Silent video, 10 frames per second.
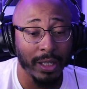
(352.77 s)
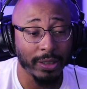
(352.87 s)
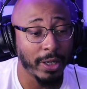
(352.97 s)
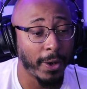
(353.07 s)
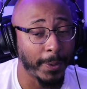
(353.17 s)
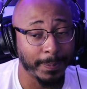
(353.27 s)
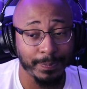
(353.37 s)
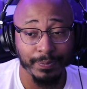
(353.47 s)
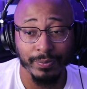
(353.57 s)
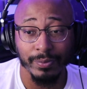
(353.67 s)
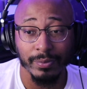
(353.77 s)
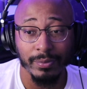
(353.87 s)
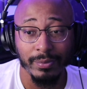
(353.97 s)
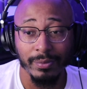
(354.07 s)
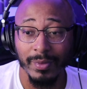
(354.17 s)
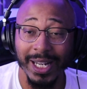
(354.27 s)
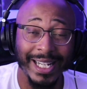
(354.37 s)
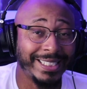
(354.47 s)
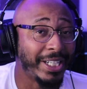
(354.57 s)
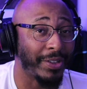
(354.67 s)
So,
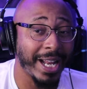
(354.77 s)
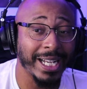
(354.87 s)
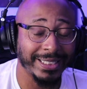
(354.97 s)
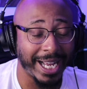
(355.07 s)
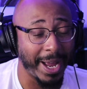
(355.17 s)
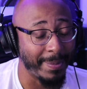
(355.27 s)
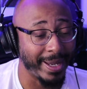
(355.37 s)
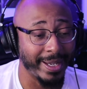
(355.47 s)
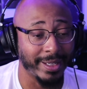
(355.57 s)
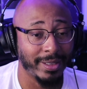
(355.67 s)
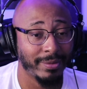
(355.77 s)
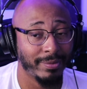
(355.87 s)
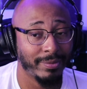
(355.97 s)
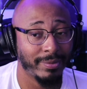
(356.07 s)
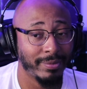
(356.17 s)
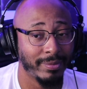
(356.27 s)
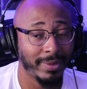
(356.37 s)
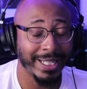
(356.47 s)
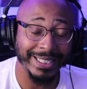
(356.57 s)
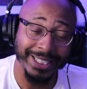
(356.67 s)
until next time, man.
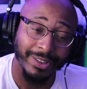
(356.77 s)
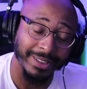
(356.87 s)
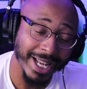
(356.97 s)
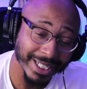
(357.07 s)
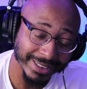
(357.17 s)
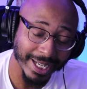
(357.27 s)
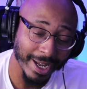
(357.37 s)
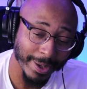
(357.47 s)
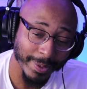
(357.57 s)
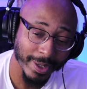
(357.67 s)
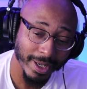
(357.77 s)
Until next time.